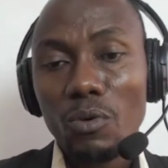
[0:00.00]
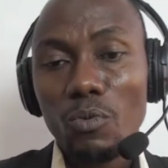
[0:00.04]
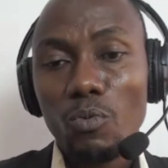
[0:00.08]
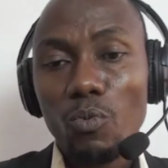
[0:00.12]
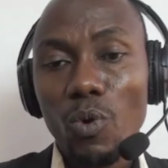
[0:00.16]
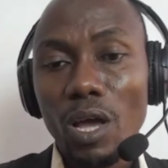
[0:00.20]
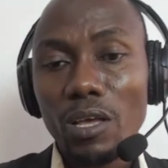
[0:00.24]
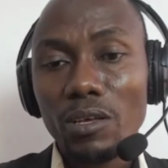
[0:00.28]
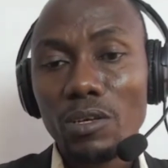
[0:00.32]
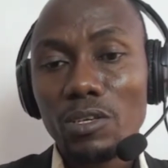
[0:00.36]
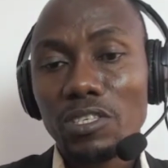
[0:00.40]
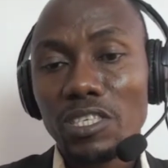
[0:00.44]

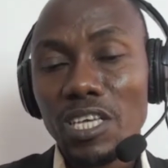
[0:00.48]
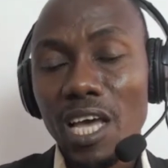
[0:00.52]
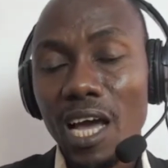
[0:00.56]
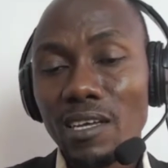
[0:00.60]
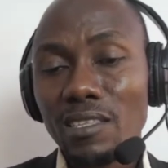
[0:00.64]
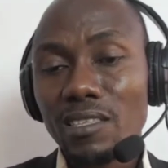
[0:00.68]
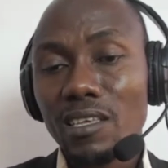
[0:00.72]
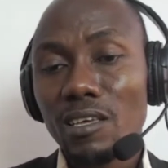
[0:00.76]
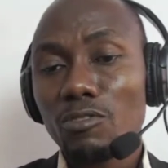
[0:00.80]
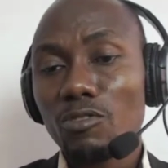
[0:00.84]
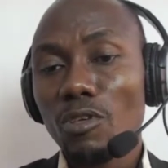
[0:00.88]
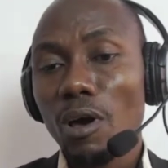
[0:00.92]
When you
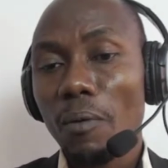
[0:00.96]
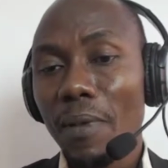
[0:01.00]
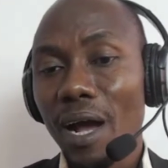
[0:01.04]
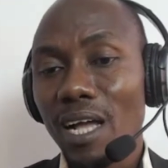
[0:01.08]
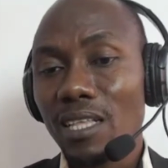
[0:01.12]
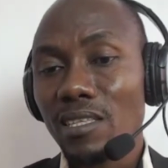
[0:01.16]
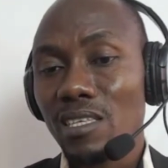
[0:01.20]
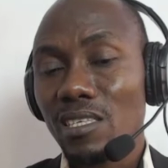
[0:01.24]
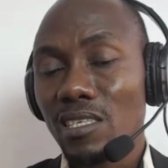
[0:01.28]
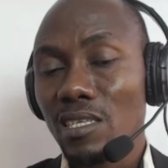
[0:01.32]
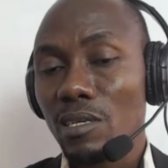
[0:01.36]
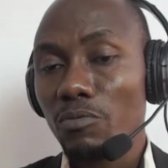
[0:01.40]
check the
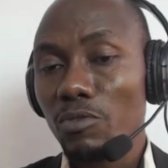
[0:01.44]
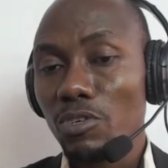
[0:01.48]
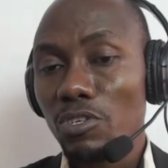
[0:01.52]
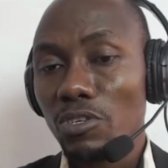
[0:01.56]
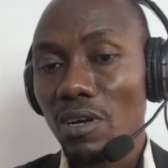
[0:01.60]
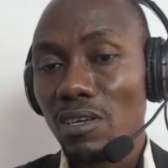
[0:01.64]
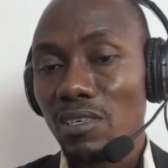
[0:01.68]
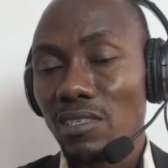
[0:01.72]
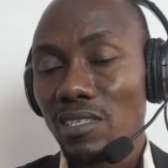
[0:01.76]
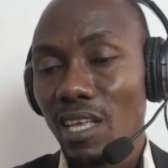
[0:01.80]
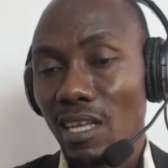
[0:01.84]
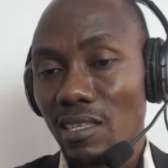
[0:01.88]
normal
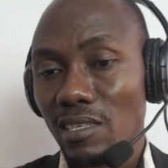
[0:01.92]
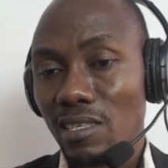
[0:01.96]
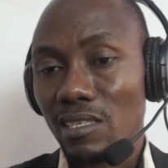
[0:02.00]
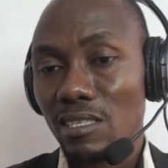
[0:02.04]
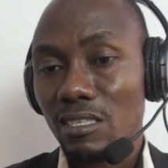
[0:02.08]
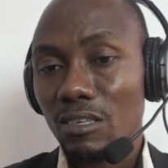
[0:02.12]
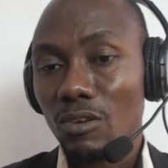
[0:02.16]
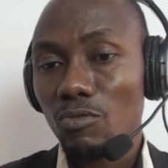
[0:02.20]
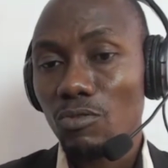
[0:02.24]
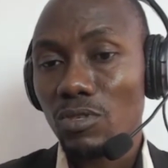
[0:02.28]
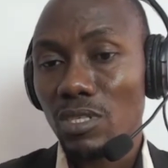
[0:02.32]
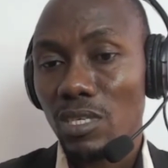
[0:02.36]
distribution
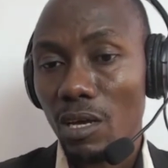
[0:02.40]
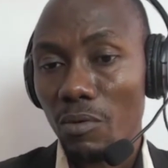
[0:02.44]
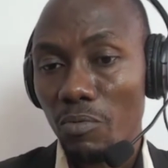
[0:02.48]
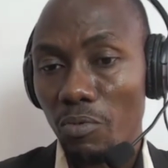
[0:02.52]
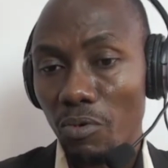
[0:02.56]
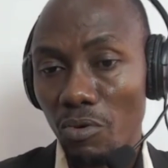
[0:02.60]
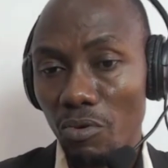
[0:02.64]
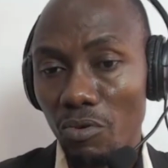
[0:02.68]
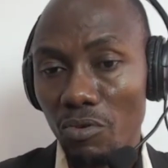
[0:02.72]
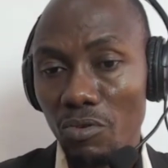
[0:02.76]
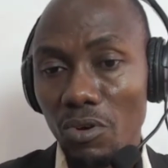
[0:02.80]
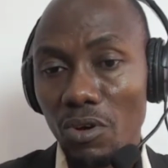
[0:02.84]
statistical
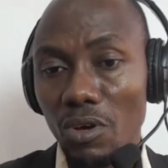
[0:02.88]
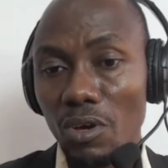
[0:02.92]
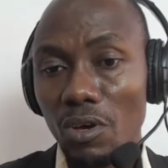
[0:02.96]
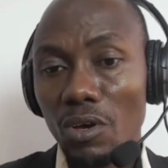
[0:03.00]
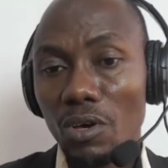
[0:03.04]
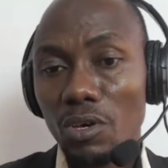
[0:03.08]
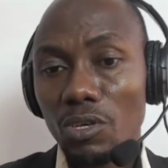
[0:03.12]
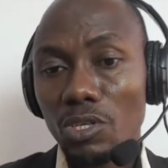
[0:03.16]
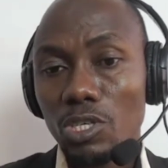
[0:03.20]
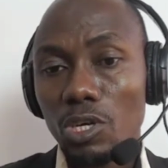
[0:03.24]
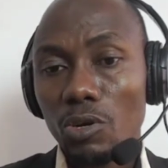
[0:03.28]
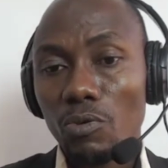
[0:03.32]
table,
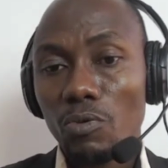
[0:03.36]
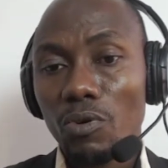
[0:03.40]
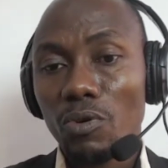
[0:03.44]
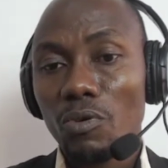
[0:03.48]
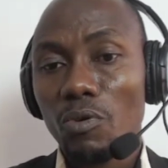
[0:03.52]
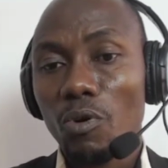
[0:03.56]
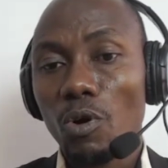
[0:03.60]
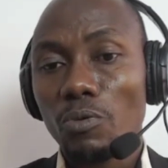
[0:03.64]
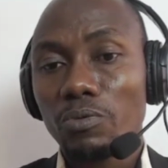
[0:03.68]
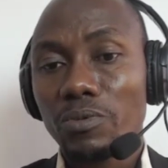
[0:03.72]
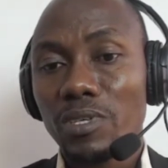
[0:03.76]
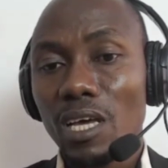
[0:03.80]
you
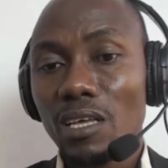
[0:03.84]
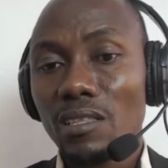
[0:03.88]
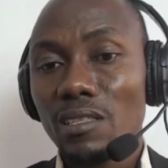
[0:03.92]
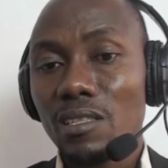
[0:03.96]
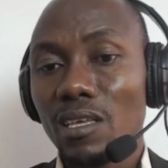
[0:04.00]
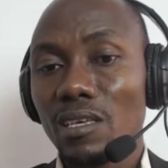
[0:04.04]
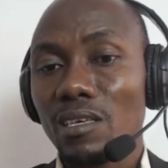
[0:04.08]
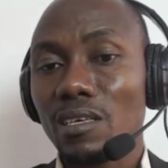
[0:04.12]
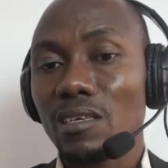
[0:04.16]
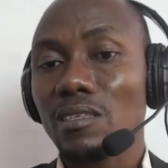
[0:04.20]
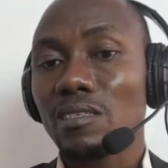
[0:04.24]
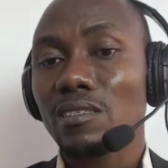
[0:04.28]
will obtain
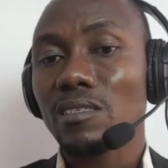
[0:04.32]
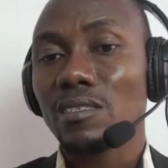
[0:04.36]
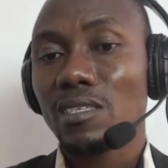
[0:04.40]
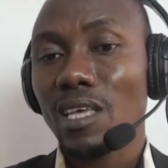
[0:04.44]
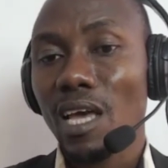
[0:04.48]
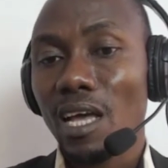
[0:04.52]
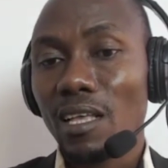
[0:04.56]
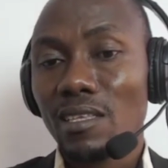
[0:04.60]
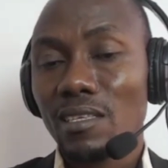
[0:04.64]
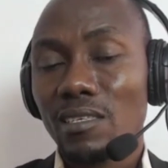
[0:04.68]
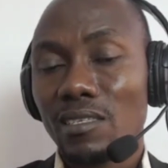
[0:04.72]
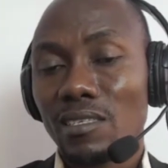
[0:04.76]
the
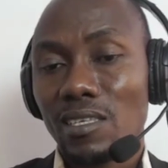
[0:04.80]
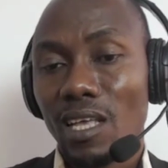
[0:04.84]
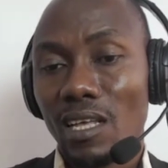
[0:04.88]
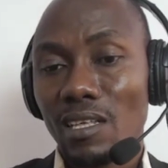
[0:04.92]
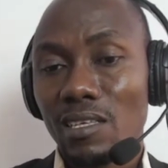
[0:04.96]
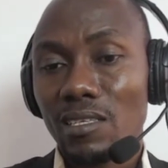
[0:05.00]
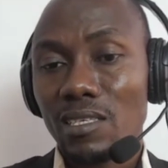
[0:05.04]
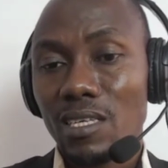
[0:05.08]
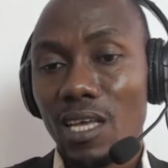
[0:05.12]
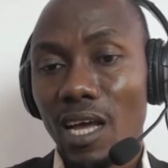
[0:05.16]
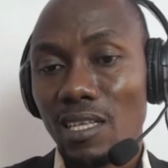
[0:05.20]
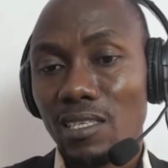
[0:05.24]
z
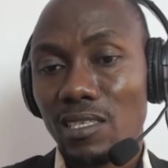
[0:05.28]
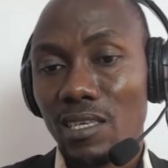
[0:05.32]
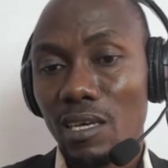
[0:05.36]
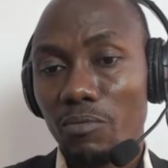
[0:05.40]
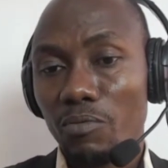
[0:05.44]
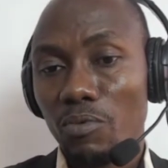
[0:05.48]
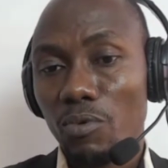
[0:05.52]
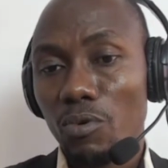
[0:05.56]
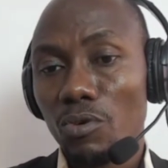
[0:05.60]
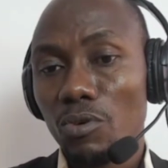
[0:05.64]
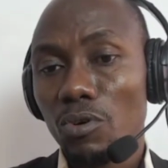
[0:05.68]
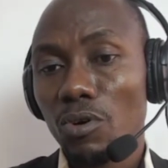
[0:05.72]
statistical
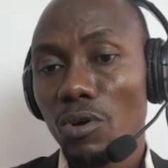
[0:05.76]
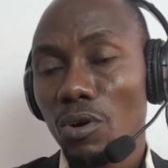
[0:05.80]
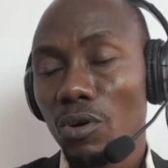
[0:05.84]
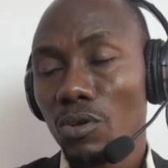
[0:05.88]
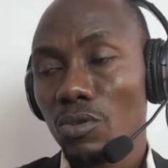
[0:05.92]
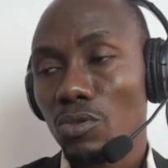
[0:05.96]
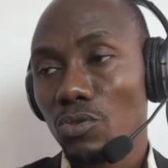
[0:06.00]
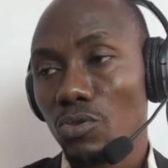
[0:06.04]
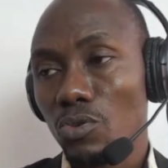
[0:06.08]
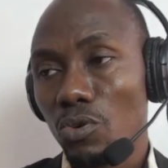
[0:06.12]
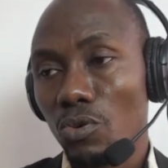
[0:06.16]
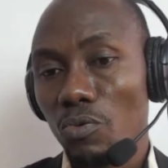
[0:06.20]
table
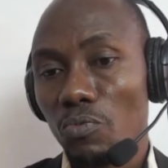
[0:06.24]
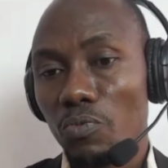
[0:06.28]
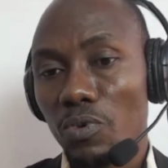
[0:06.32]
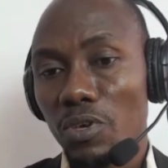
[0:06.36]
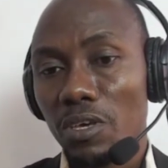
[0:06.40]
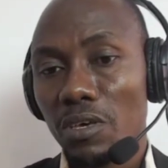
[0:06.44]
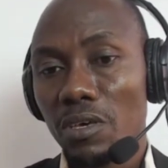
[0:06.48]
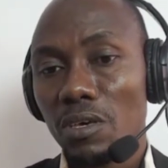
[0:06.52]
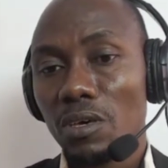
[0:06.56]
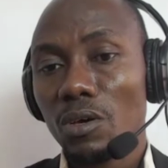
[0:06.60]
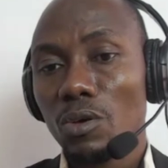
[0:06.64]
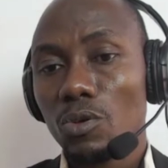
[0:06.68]
to
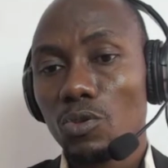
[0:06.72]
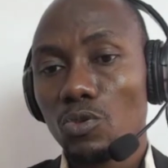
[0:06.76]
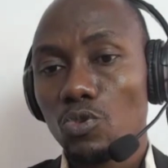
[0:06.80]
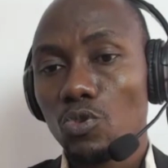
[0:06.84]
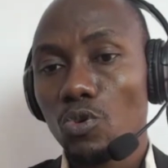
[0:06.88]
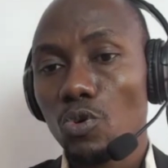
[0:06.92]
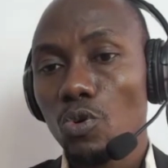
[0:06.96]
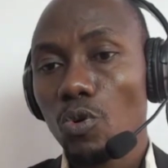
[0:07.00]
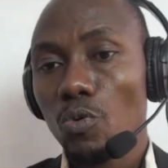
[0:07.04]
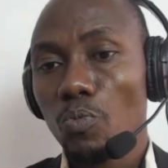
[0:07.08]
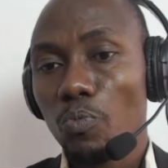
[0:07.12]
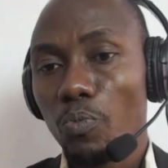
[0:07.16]
be
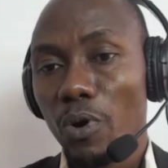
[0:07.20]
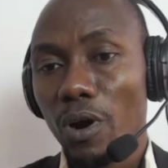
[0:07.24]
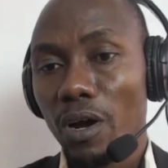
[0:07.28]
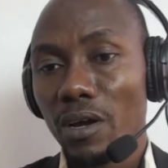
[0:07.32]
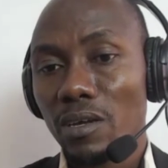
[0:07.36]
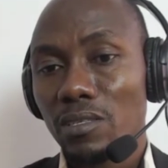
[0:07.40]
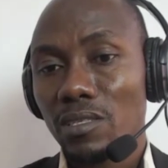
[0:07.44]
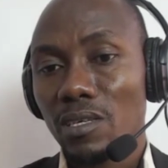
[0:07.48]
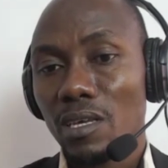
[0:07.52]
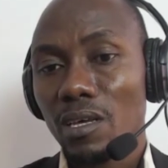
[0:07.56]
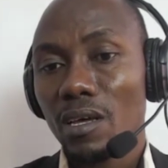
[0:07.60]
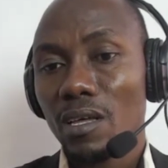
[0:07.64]

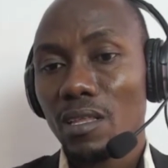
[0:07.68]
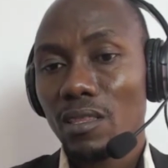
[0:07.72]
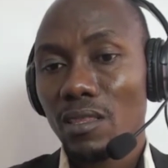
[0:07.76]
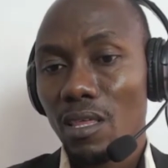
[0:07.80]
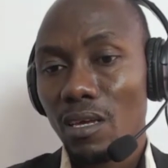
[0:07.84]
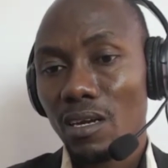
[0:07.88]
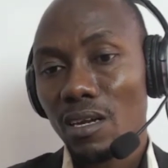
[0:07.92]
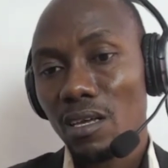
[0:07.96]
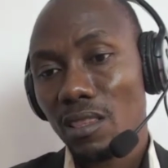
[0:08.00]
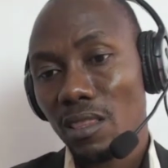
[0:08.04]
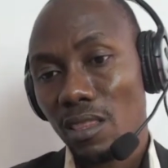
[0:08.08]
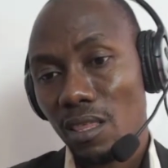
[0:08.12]

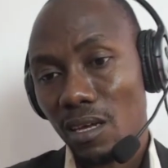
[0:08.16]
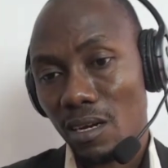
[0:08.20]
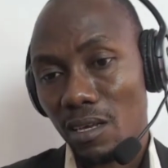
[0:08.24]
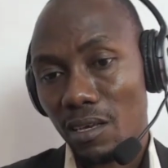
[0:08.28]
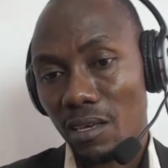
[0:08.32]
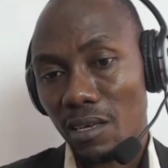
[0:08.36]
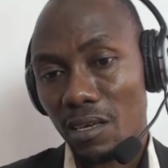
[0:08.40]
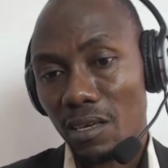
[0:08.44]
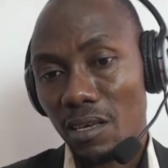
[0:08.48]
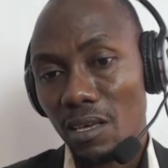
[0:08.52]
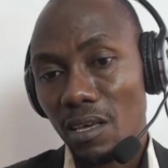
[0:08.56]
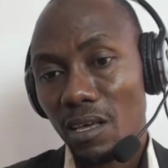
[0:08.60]
2.33.